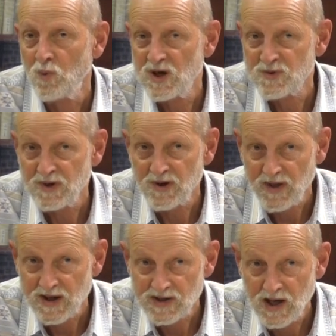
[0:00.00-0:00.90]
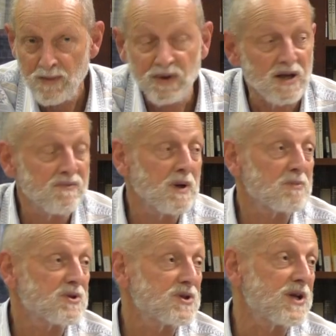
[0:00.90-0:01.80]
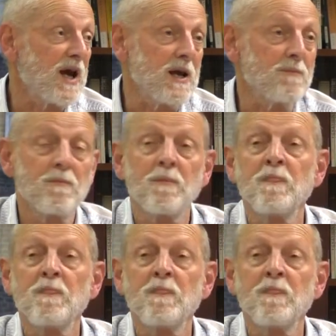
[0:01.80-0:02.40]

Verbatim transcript: Widespread at that time and even up to today.